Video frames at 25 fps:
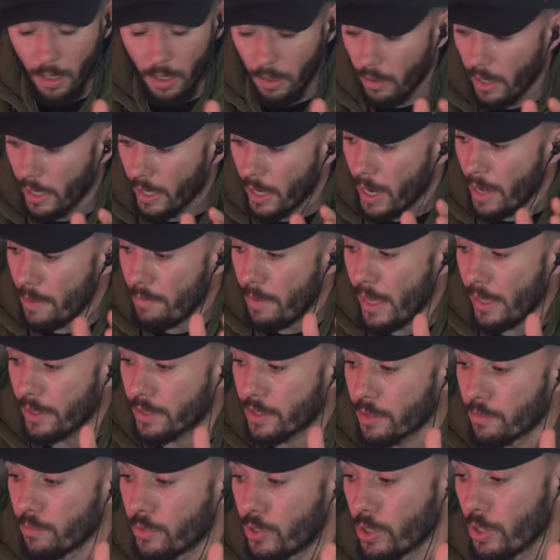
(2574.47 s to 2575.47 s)
All right. I made
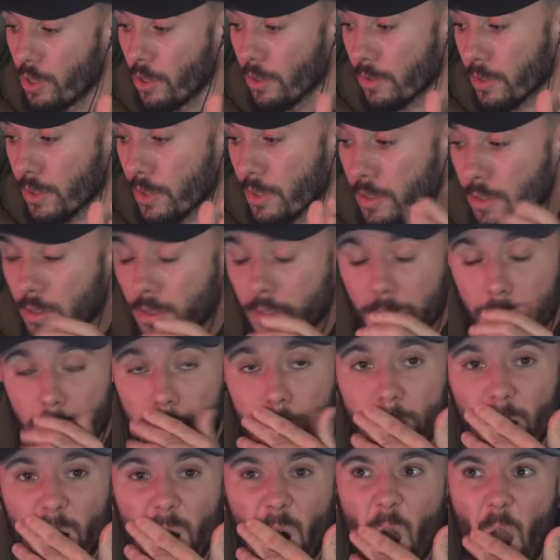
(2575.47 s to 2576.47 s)
some jokes
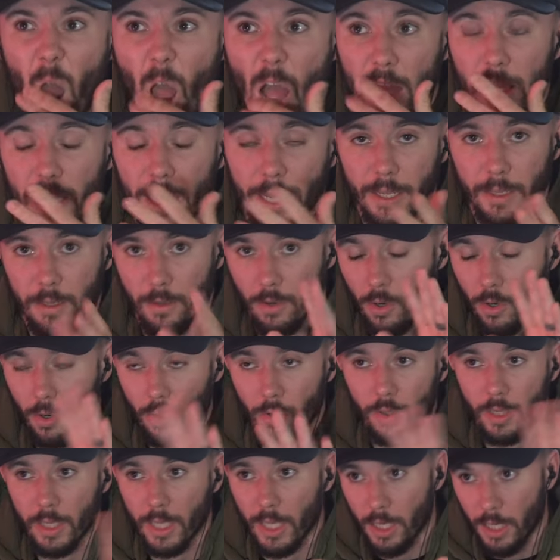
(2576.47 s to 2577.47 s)
like
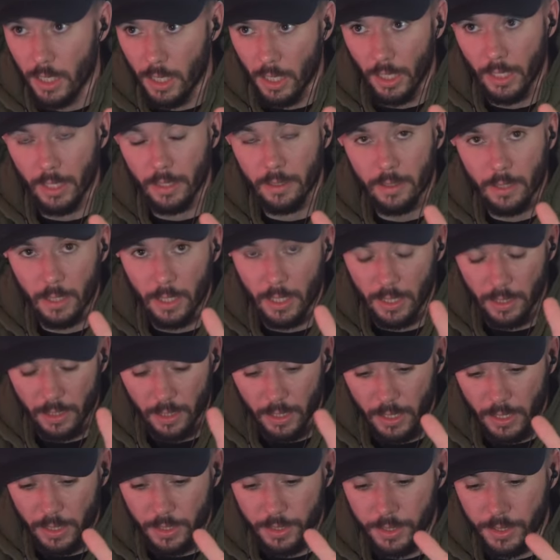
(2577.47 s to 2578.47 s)
early on in
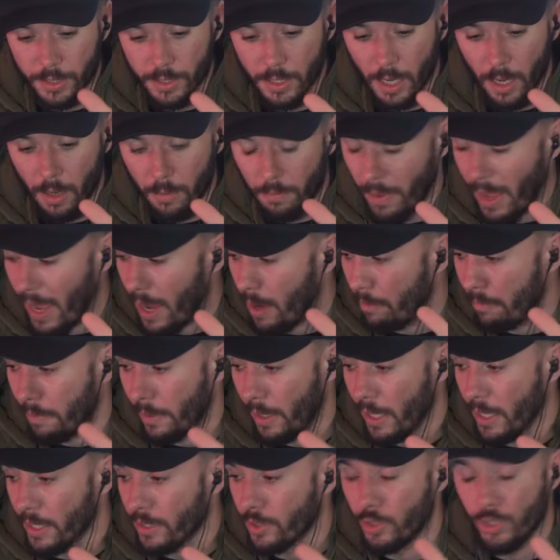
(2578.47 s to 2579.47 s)
this about
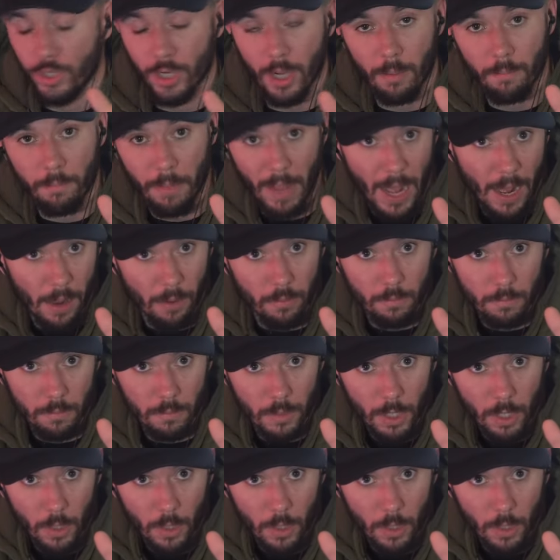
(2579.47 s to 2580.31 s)
playing jump out